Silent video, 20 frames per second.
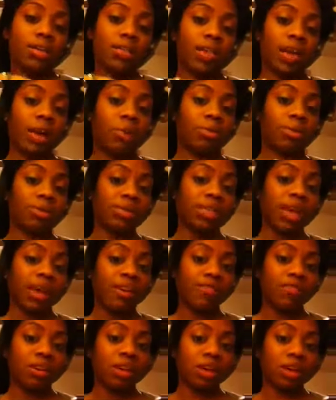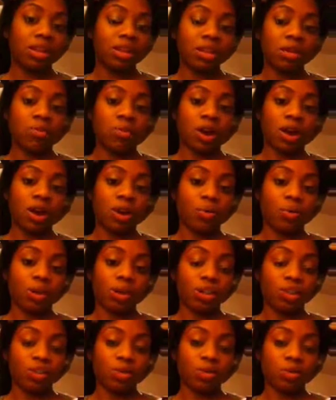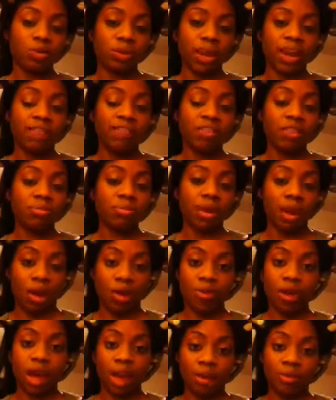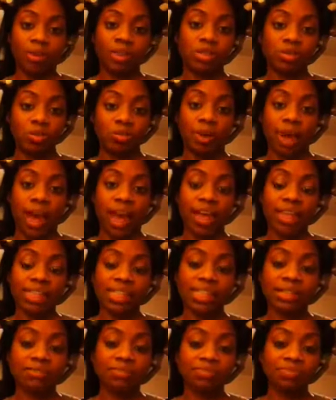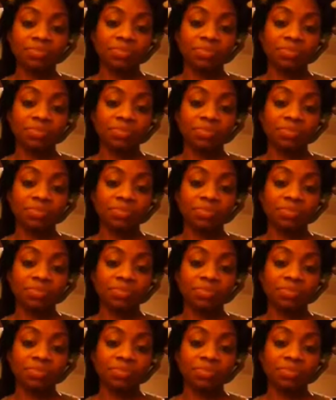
They will definitely work with, you will definitely be okay with two packs.